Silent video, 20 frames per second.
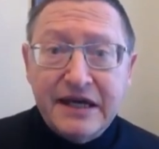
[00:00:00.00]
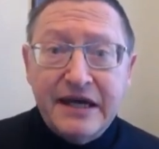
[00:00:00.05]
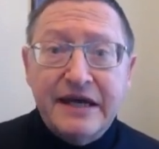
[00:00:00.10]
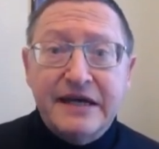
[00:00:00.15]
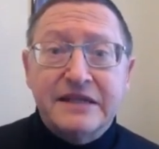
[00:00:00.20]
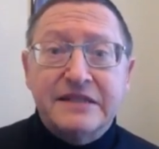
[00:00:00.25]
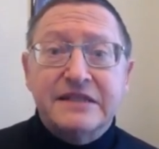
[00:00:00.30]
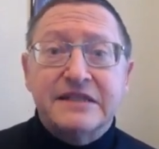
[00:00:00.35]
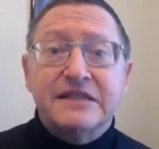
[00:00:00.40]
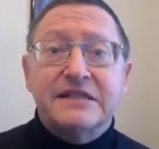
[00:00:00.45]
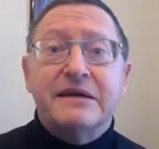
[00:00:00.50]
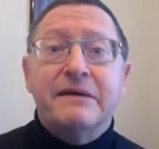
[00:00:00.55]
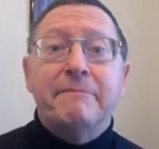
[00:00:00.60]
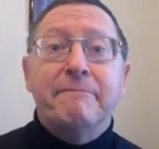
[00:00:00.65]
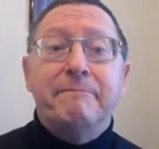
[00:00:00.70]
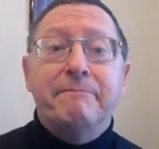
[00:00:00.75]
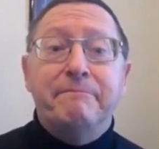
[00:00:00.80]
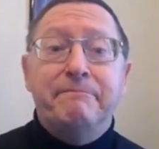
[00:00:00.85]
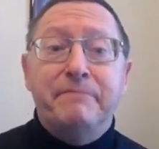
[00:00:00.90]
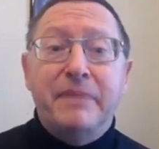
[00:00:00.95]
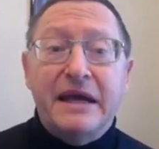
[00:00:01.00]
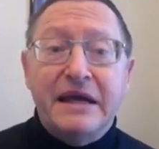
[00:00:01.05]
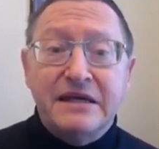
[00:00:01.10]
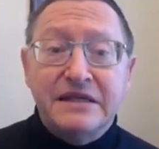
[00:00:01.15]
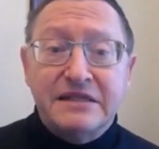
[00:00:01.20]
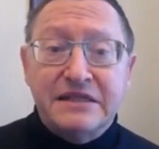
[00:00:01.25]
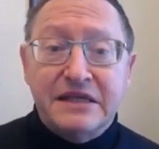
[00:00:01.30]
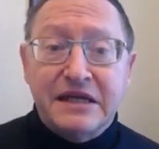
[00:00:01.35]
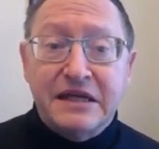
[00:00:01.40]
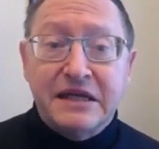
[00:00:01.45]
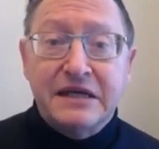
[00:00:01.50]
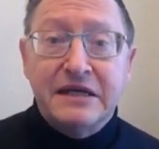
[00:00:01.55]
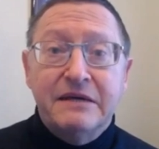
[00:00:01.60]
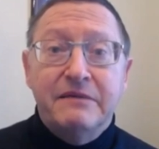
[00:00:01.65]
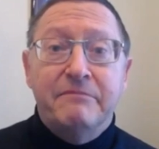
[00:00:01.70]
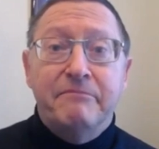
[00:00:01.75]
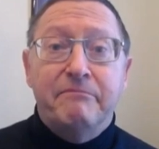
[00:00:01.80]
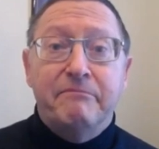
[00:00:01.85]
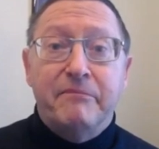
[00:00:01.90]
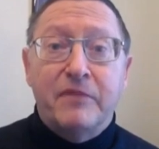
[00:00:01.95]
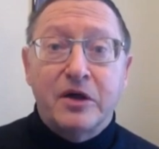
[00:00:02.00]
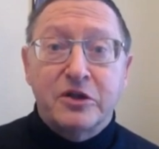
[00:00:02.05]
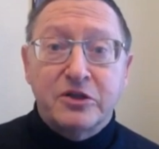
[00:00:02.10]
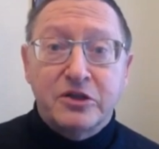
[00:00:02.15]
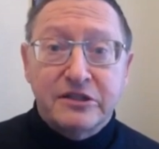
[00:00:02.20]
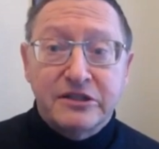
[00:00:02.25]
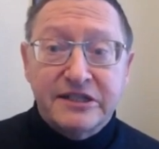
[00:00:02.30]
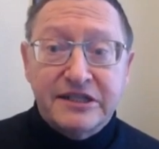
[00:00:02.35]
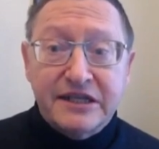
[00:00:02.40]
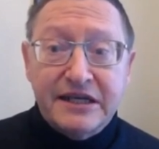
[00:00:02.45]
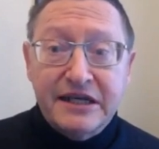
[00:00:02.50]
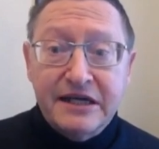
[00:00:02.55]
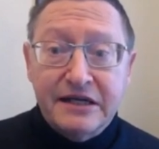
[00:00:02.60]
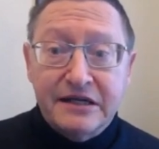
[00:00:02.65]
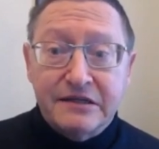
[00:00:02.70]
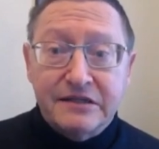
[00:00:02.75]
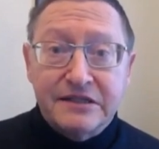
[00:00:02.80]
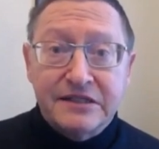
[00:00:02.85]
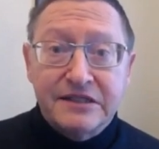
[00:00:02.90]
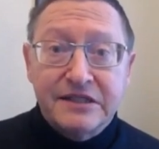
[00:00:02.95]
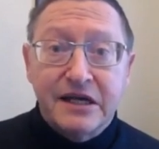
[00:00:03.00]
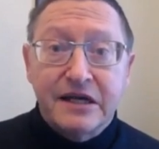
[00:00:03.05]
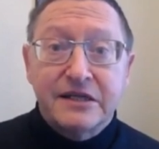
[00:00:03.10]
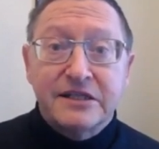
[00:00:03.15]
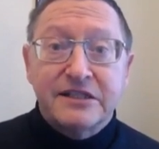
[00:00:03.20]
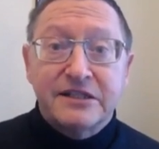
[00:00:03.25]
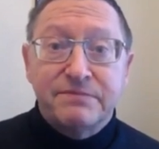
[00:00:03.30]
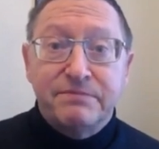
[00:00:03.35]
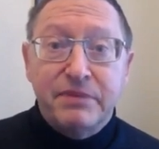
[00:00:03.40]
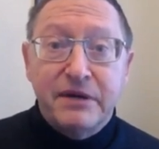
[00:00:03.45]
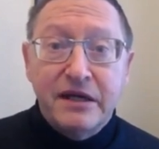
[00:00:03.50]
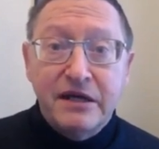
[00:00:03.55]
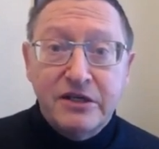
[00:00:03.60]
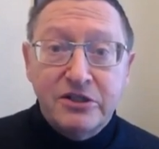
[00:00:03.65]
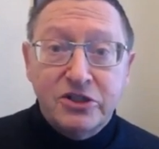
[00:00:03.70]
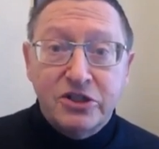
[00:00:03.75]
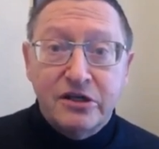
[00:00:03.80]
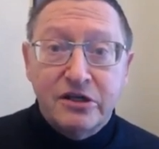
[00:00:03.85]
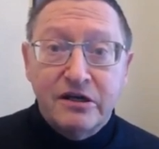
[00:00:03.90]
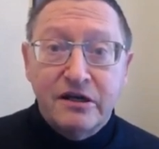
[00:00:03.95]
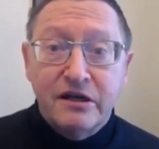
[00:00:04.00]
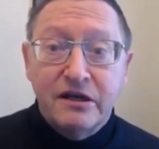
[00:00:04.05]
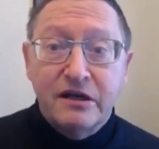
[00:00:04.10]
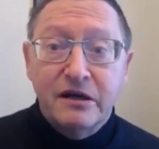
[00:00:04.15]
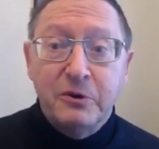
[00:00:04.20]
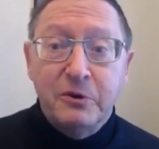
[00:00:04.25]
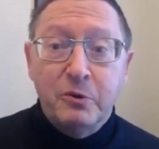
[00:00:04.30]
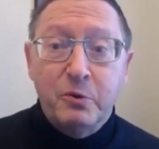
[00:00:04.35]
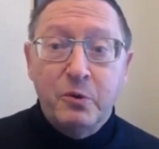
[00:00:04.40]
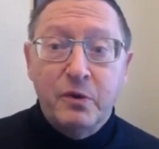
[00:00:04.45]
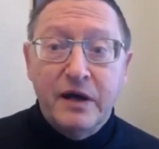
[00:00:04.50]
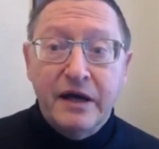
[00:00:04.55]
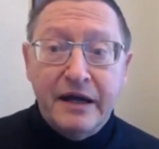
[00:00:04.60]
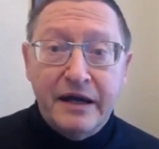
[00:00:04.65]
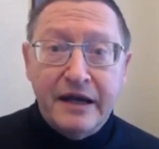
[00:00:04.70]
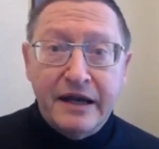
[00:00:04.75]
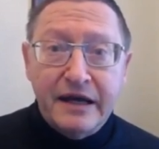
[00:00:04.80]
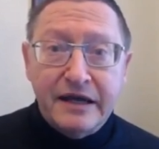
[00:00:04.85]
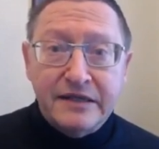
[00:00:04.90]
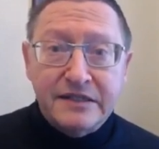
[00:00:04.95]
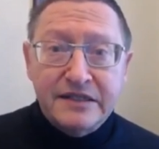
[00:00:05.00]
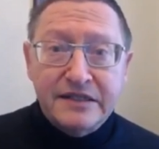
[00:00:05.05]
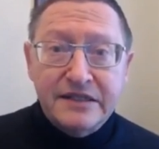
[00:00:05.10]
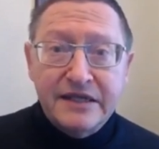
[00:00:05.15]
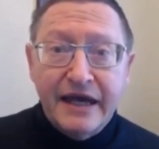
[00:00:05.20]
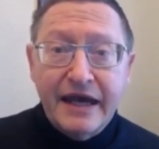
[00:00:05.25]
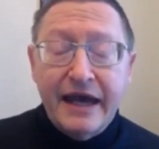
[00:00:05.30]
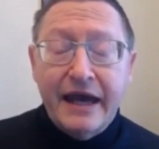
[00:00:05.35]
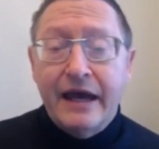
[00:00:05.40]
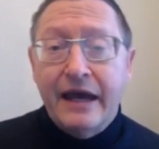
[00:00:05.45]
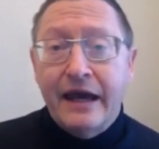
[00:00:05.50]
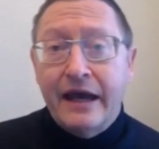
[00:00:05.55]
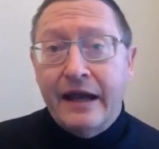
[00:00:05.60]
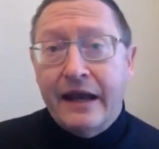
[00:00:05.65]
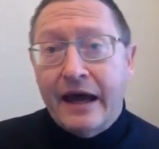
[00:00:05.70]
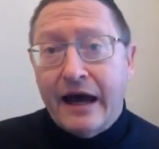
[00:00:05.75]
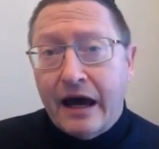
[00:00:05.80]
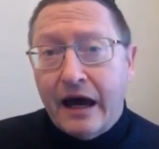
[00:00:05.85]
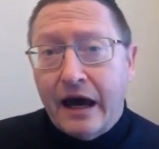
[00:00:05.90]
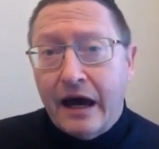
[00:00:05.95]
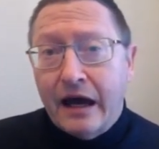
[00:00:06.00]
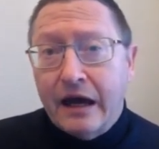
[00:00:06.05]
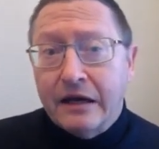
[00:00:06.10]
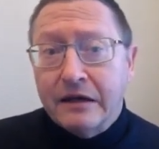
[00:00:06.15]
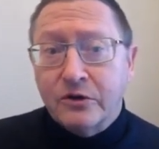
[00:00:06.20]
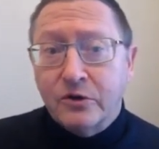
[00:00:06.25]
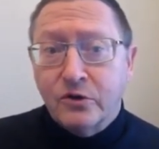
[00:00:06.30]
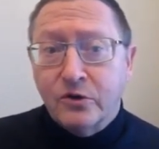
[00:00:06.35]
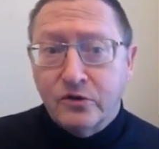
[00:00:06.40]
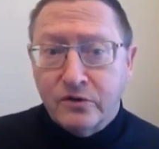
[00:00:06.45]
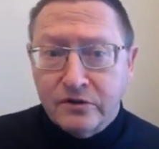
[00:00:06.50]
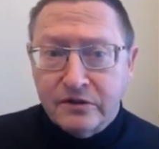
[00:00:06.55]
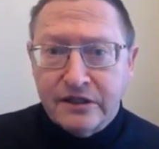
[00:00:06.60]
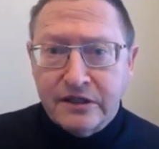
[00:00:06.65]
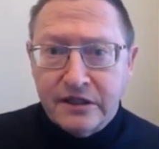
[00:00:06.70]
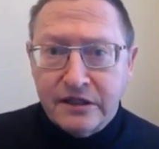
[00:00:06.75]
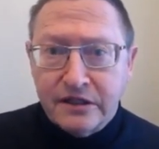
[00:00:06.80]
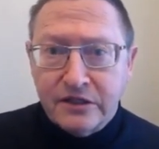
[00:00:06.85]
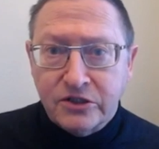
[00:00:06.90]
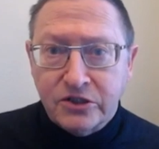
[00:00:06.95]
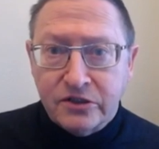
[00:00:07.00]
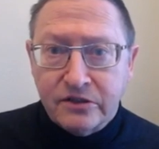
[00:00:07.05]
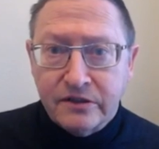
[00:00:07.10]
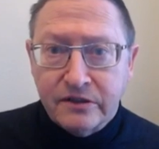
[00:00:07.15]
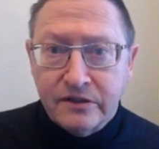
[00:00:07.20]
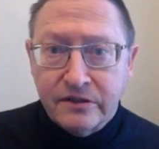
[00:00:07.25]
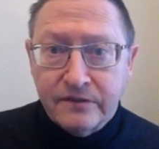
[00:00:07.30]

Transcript: It's basic motor skills, spatial awareness, and eye coordination.